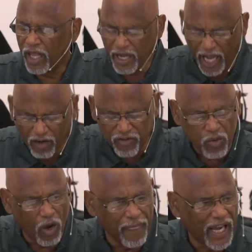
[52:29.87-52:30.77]
And
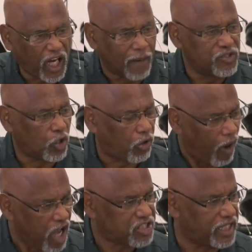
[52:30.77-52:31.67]
everyone that comes
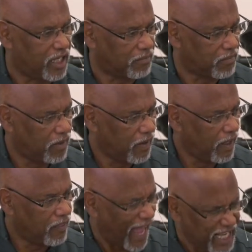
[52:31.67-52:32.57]
across him,
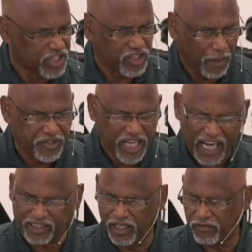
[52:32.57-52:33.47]
that is the
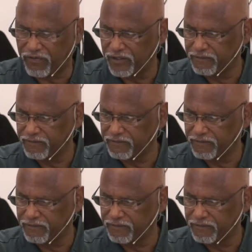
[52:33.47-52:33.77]
objective.